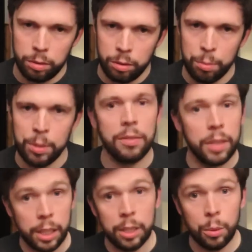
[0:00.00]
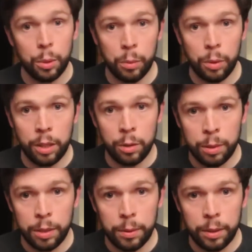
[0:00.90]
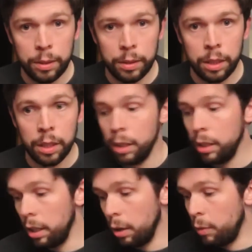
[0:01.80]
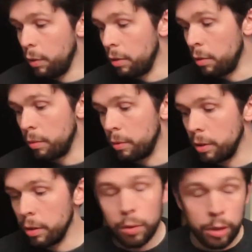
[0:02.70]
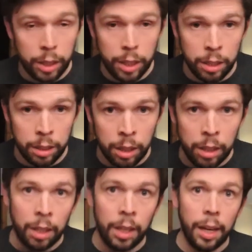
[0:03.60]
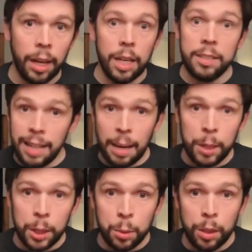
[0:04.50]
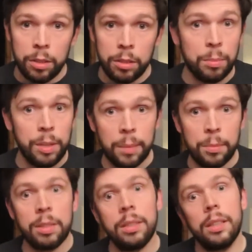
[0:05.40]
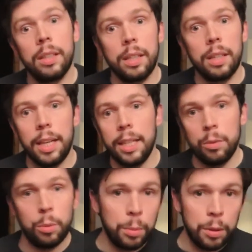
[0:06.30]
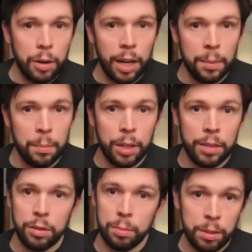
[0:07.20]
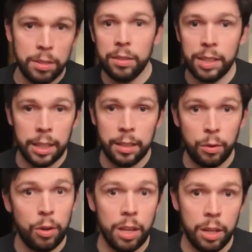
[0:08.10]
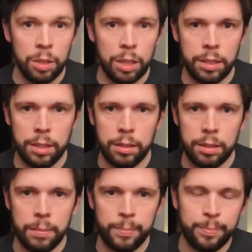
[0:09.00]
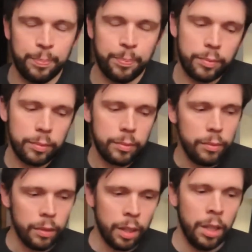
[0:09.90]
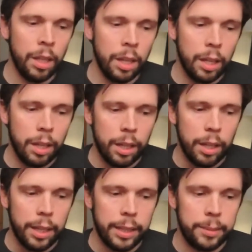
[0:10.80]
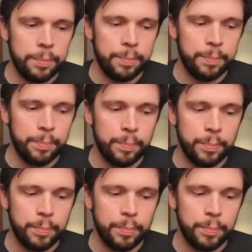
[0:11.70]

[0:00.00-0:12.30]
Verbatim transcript: specifically to work with those people. You know, for the for the really uh, established ones, sometimes clients will be writing briefs specifically for those artists. Yeah. Um,